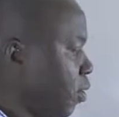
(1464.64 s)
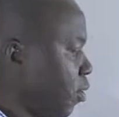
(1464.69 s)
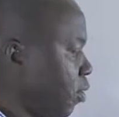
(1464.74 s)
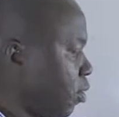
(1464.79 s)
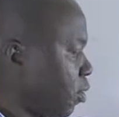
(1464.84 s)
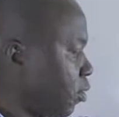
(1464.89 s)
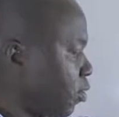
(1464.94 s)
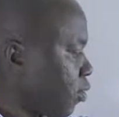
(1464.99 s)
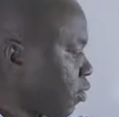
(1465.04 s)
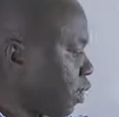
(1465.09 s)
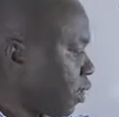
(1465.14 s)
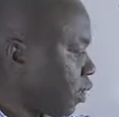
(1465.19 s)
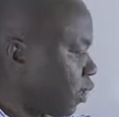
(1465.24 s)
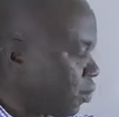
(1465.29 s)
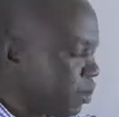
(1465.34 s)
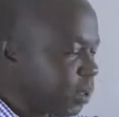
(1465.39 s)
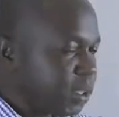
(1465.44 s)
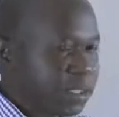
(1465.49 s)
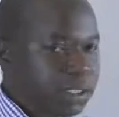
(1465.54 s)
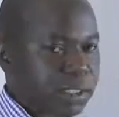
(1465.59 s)
or
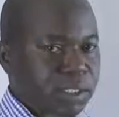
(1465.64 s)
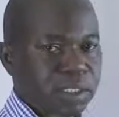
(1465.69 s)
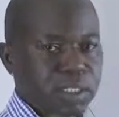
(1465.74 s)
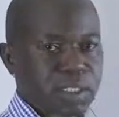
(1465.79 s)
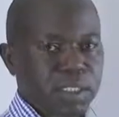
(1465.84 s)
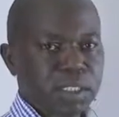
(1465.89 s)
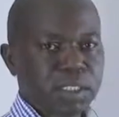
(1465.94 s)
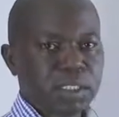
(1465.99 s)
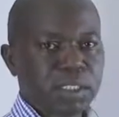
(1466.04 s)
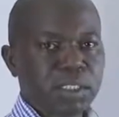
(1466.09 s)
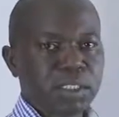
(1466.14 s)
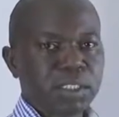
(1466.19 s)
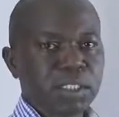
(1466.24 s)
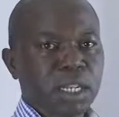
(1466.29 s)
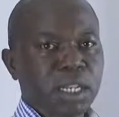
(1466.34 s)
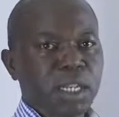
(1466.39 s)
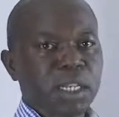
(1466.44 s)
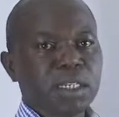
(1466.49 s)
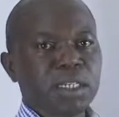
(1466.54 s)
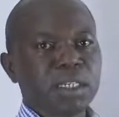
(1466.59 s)
transmits a disease
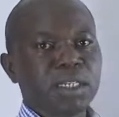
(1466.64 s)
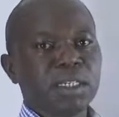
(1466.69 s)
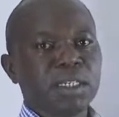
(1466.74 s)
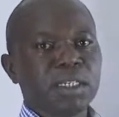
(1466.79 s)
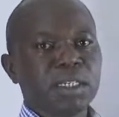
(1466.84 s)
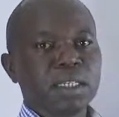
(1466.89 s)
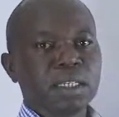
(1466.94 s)
like